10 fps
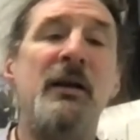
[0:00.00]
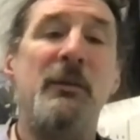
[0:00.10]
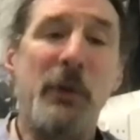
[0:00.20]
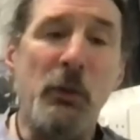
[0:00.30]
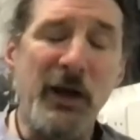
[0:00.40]

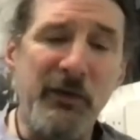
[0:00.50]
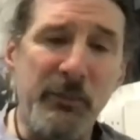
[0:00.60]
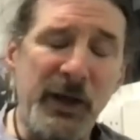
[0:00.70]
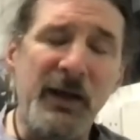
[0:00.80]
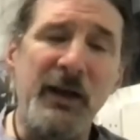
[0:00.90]
but we have a
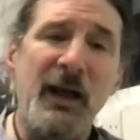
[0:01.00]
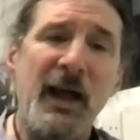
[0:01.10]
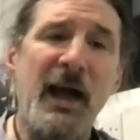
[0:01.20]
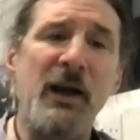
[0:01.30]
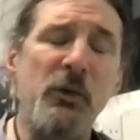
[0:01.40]
bit.
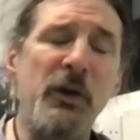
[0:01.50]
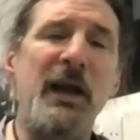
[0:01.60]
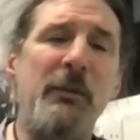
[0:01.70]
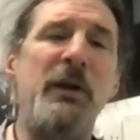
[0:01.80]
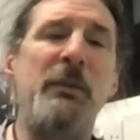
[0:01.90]
How do we
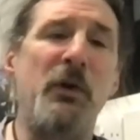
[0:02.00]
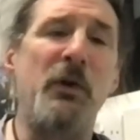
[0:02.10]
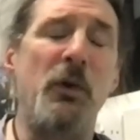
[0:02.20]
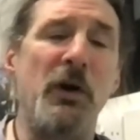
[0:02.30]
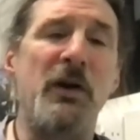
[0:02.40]
get people to
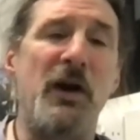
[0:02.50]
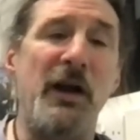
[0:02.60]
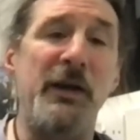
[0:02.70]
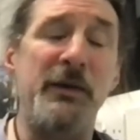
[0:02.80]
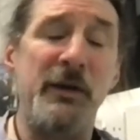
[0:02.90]
work
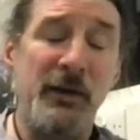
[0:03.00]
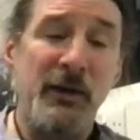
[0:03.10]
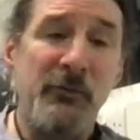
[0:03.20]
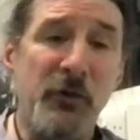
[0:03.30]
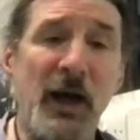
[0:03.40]
on
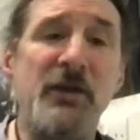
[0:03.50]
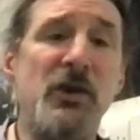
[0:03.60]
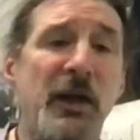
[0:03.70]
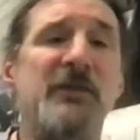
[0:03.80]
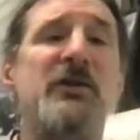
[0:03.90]

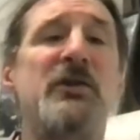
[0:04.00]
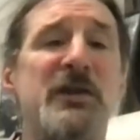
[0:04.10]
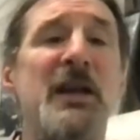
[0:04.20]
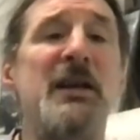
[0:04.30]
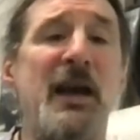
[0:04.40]
Fragile X or
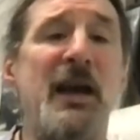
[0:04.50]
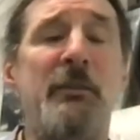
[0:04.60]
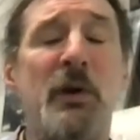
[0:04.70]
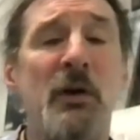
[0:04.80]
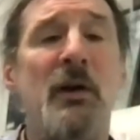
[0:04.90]
SYNGAP
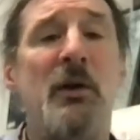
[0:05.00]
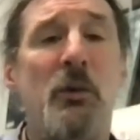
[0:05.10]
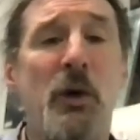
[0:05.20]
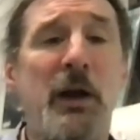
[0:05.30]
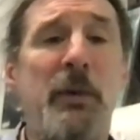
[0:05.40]

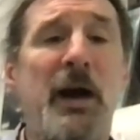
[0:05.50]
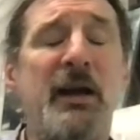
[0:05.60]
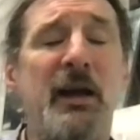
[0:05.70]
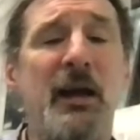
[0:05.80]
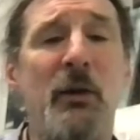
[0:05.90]
way
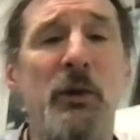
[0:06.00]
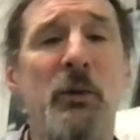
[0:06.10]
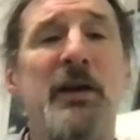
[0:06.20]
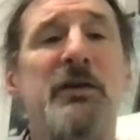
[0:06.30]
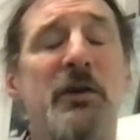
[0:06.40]
back? And we
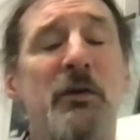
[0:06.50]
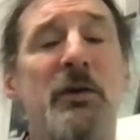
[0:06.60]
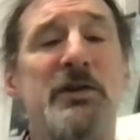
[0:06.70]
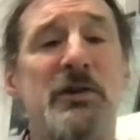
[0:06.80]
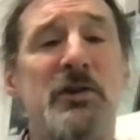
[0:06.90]
went to the
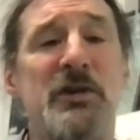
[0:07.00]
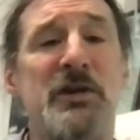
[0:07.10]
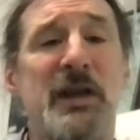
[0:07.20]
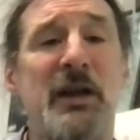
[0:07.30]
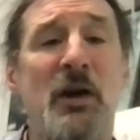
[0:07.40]
researchers and
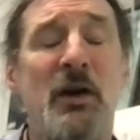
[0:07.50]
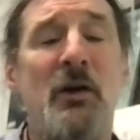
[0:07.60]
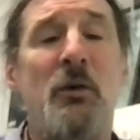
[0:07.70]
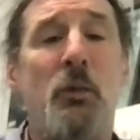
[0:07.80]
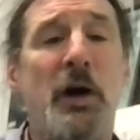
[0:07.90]
said,
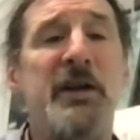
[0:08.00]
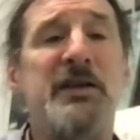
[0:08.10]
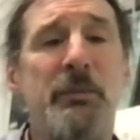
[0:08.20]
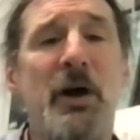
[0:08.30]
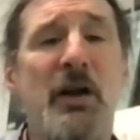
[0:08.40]
what is
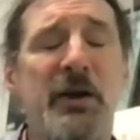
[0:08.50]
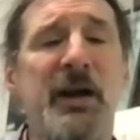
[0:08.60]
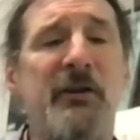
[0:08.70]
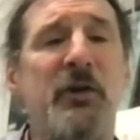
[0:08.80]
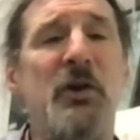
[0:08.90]
the
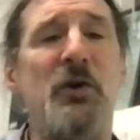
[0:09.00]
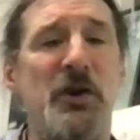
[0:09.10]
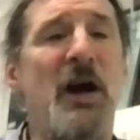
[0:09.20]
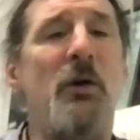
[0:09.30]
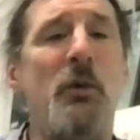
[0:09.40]
bottleneck for you to
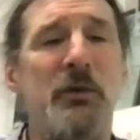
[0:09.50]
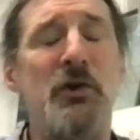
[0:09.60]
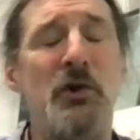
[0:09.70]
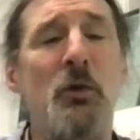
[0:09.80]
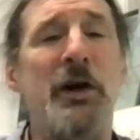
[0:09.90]
not
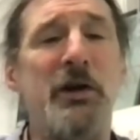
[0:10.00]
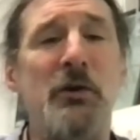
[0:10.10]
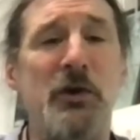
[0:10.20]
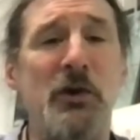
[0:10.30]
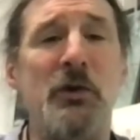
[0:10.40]
do what you
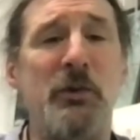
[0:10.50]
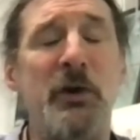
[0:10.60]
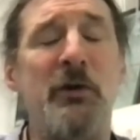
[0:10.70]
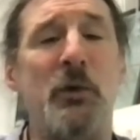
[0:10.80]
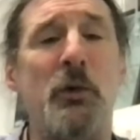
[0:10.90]
do, the
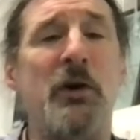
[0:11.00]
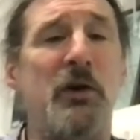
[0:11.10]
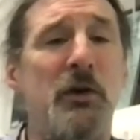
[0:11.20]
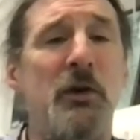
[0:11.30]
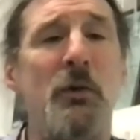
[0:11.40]
beautiful work
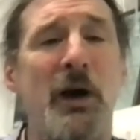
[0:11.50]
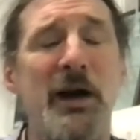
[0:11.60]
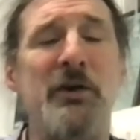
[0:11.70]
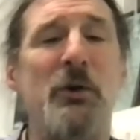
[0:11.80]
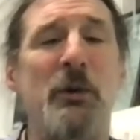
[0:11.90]
you do? Why
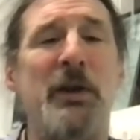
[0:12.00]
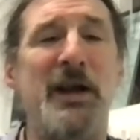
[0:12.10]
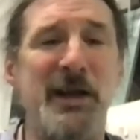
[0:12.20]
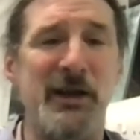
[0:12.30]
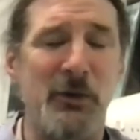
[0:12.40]
aren't you
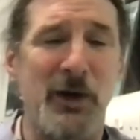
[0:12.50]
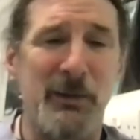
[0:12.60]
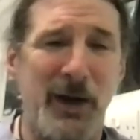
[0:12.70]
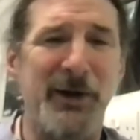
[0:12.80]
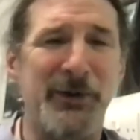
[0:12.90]
applying it to
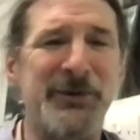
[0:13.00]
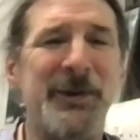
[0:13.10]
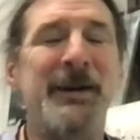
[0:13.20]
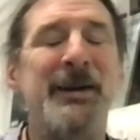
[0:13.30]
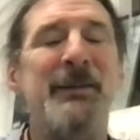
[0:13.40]
our models?
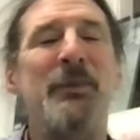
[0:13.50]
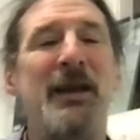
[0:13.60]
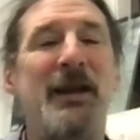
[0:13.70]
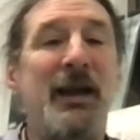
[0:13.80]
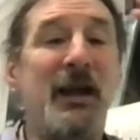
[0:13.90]

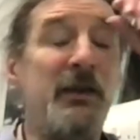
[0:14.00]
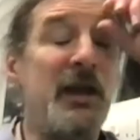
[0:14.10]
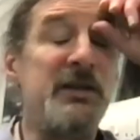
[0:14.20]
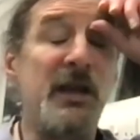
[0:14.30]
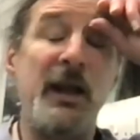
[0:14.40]
And
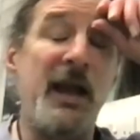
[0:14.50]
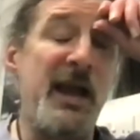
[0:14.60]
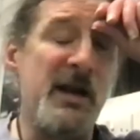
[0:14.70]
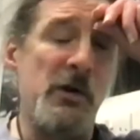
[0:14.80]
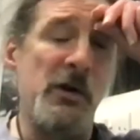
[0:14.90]
they said
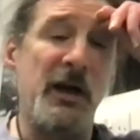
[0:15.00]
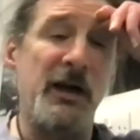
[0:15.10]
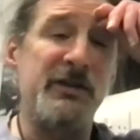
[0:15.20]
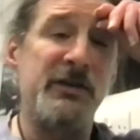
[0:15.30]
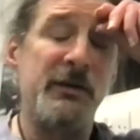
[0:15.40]
animal
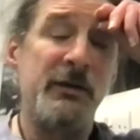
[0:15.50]
costs.